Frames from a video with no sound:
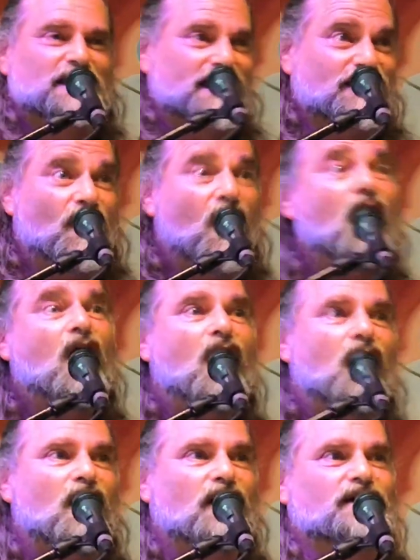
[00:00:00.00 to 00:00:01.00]
in
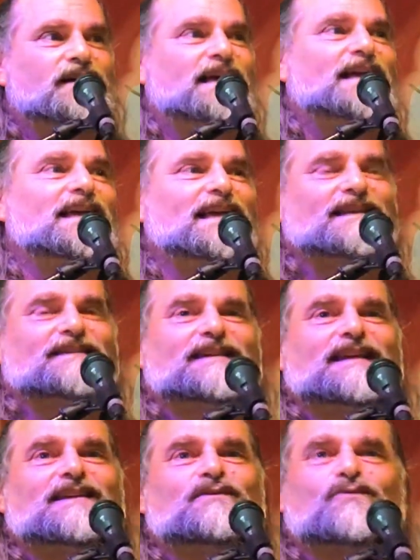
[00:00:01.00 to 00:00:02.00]
awe and
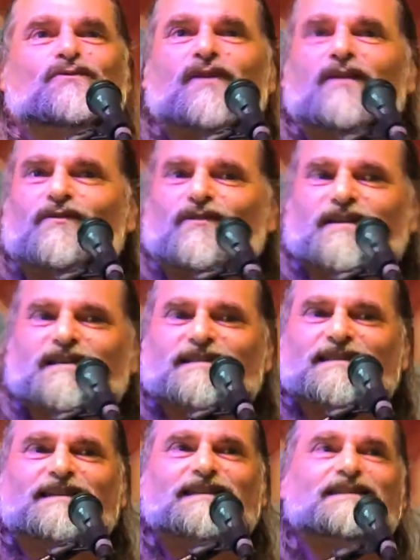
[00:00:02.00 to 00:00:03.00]
in
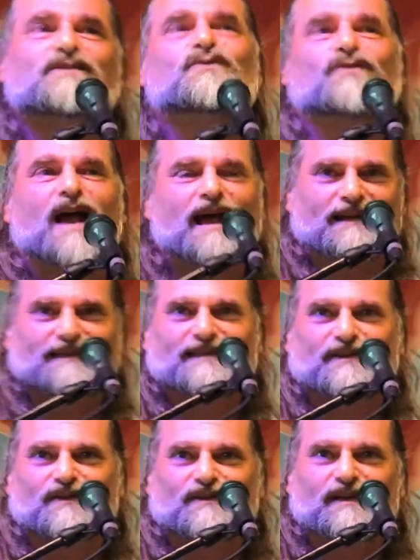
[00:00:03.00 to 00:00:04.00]
reverence and in
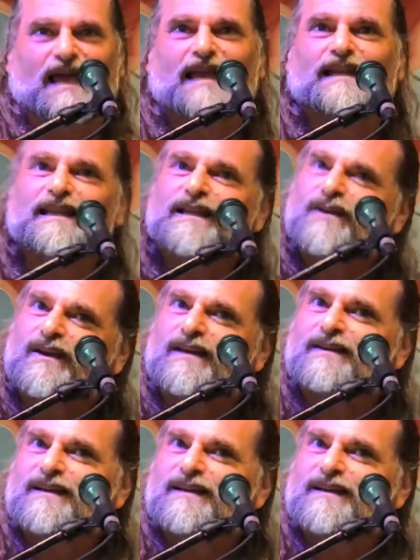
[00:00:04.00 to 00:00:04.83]
gratitude, and look